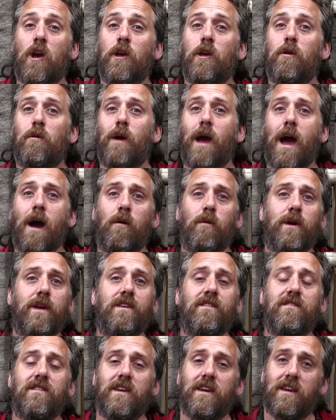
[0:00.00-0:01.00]
you how
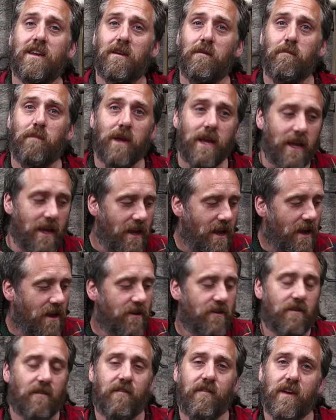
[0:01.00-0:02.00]
easy it can be
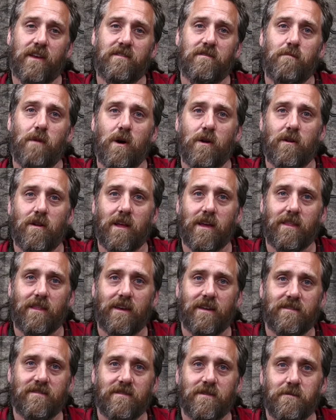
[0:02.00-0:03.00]
to fix a motor like
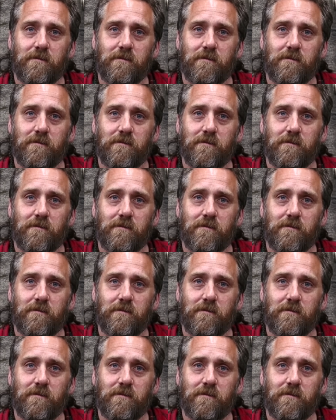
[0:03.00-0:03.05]
this.